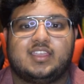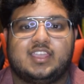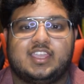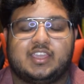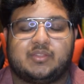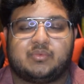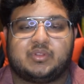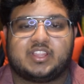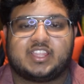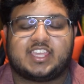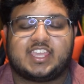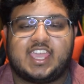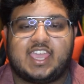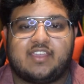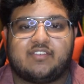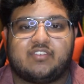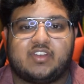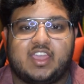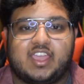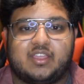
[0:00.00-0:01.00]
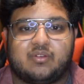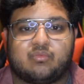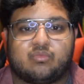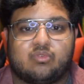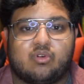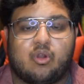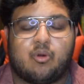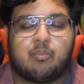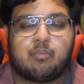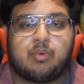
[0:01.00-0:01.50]
It really gave a
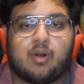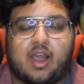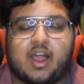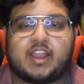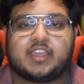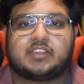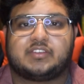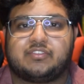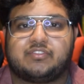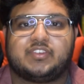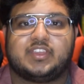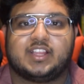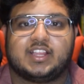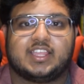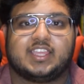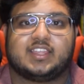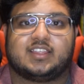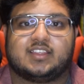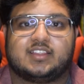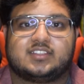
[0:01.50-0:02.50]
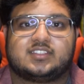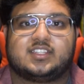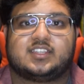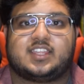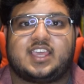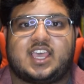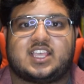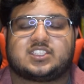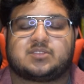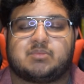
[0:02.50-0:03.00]
robotic feeling to
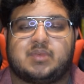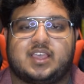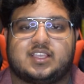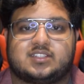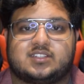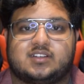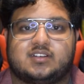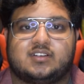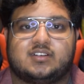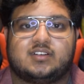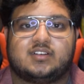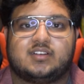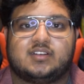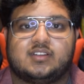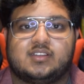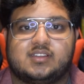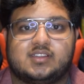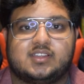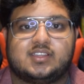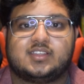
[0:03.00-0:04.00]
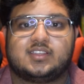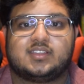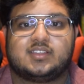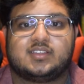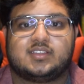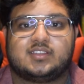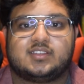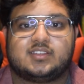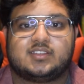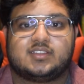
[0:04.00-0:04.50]
Taskmaster.
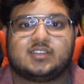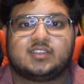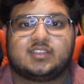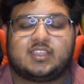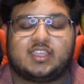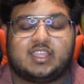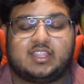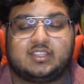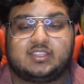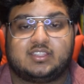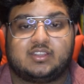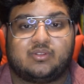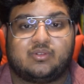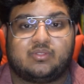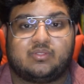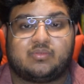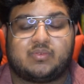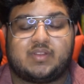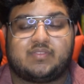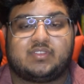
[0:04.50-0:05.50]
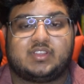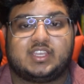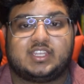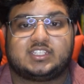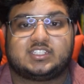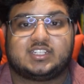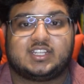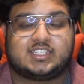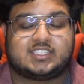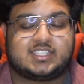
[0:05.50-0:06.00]
And the
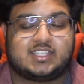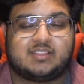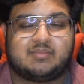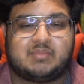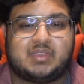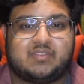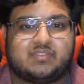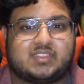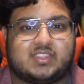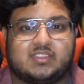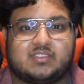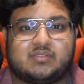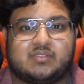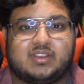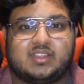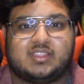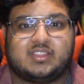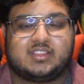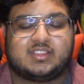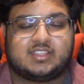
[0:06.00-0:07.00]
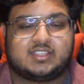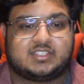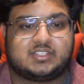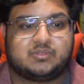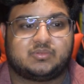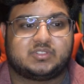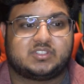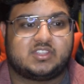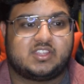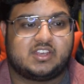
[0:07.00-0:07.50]
revelation I may have said this already, that she
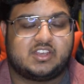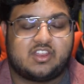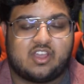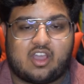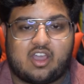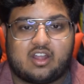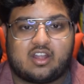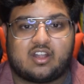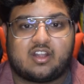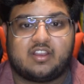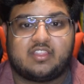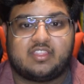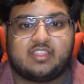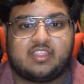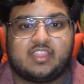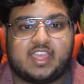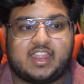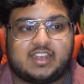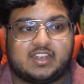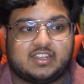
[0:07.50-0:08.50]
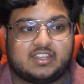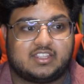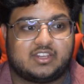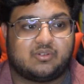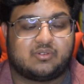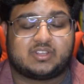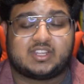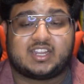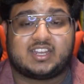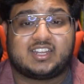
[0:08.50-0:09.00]
was the daughter that
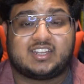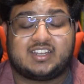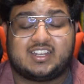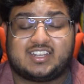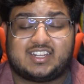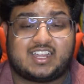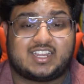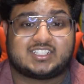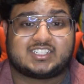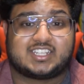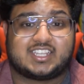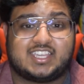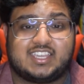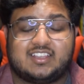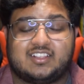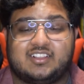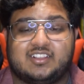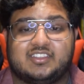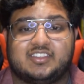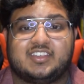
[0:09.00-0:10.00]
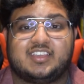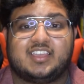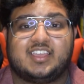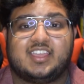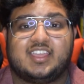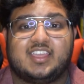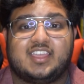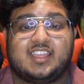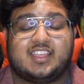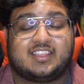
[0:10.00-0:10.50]
Natasha killed
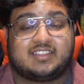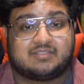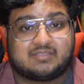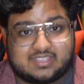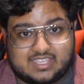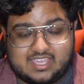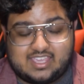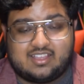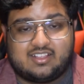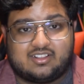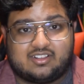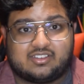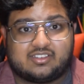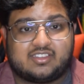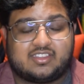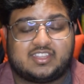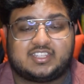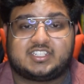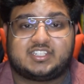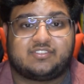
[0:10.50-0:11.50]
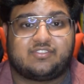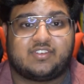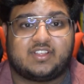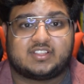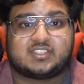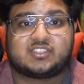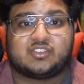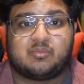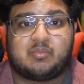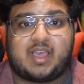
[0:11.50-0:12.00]
that she
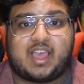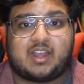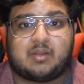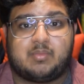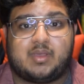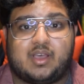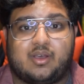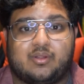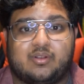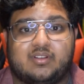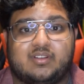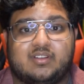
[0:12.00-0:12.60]
felt so bad about.